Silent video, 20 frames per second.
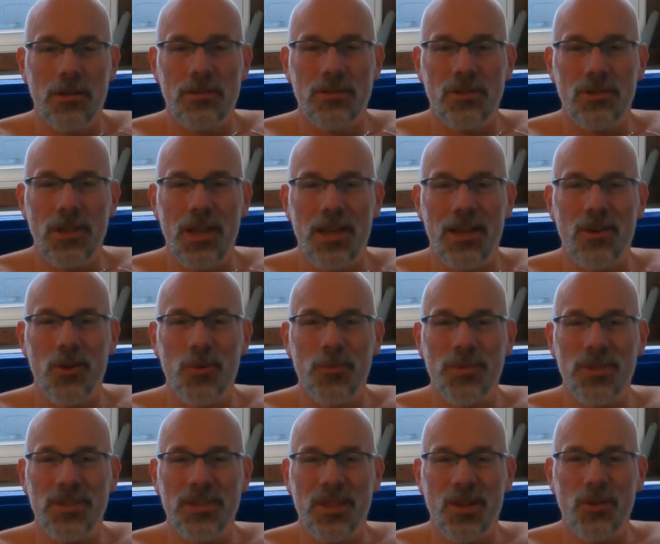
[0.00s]
So yeah, I hope
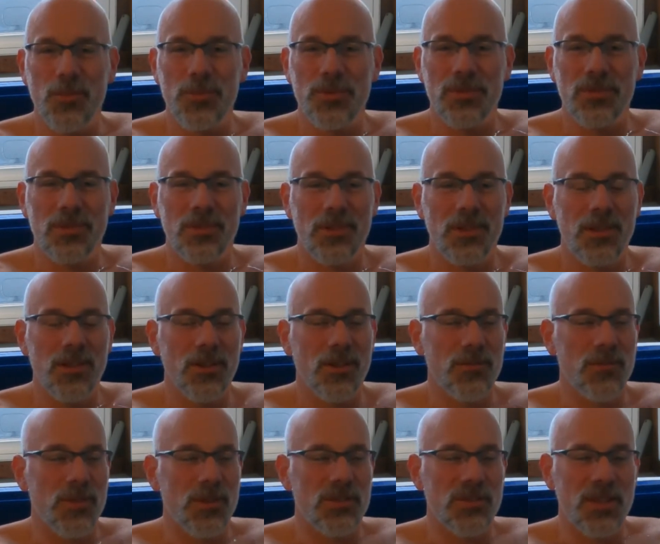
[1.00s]
this helps. You know,
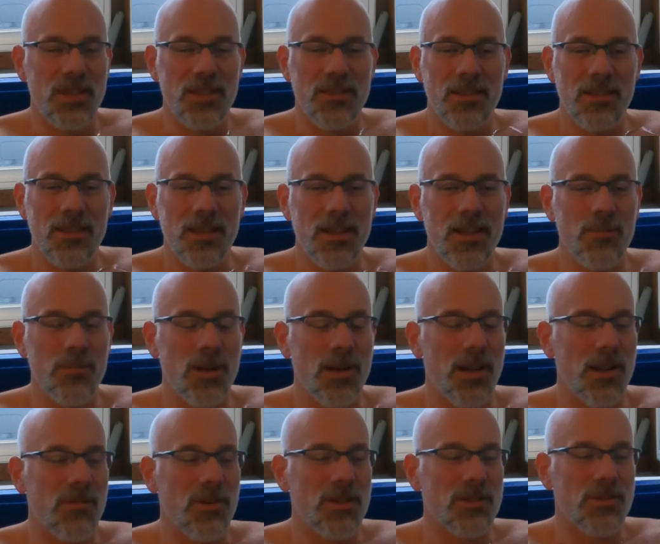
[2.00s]
if there's anything that
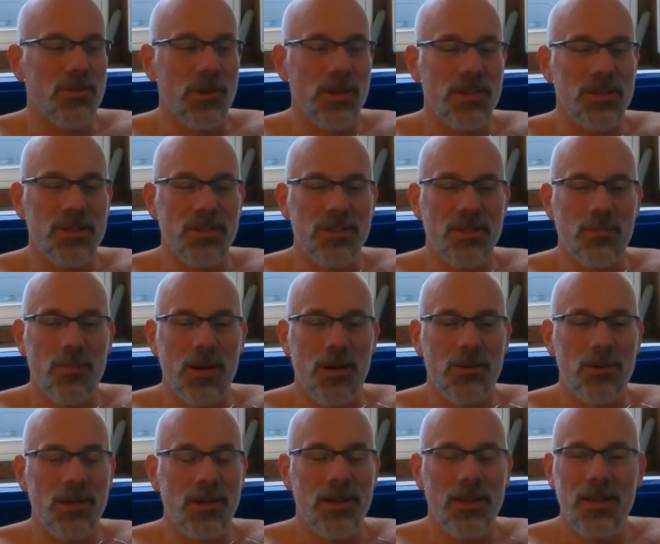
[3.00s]
anybody ever has questions
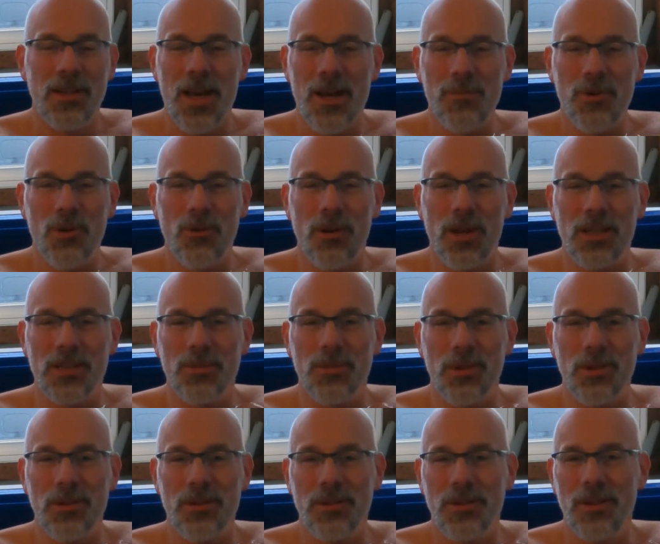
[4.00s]
about, I'm no
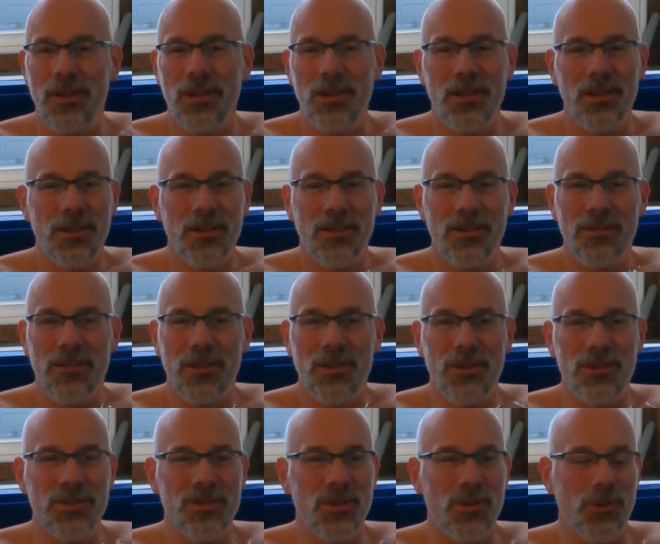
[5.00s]
expert. There
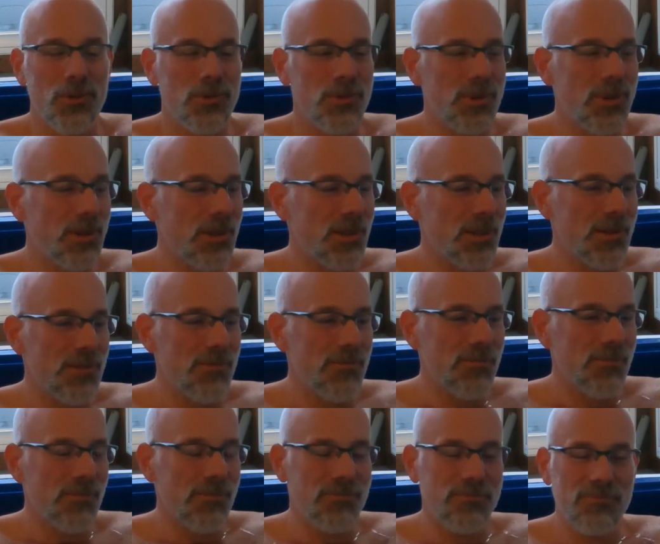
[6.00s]
is no,
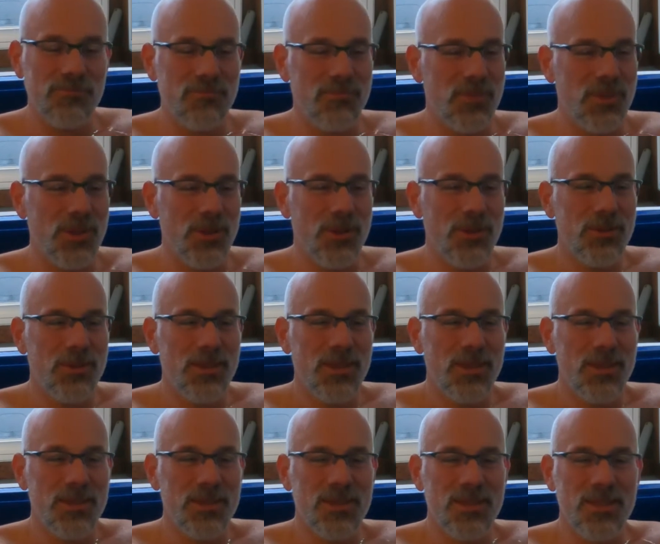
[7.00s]
you
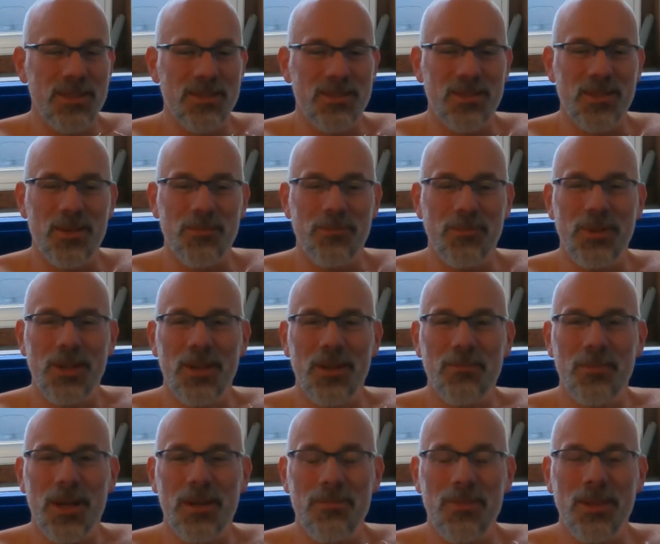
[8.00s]
know, this isn't something
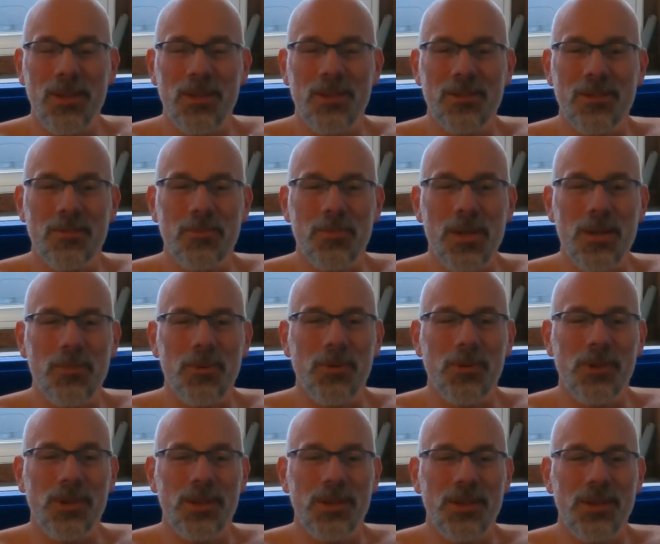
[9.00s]
done by millions of
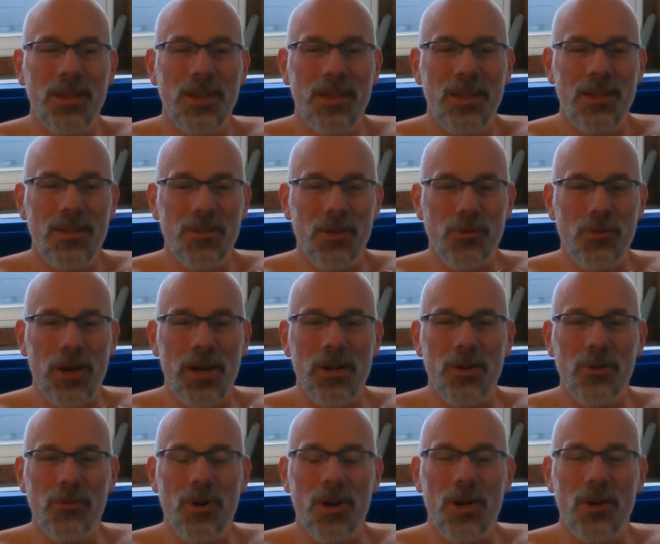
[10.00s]
people and the right
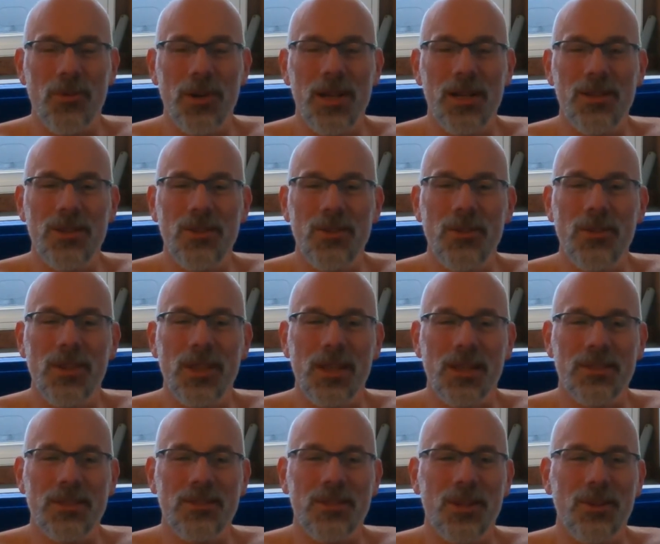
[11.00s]
or wrong way to do
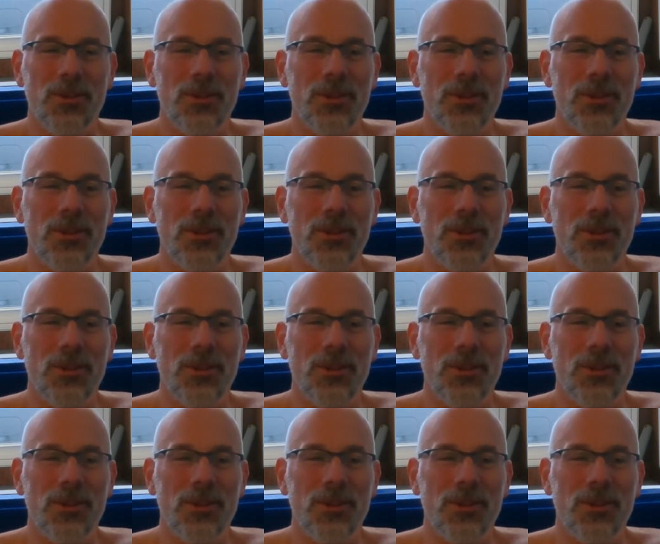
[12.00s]
things, so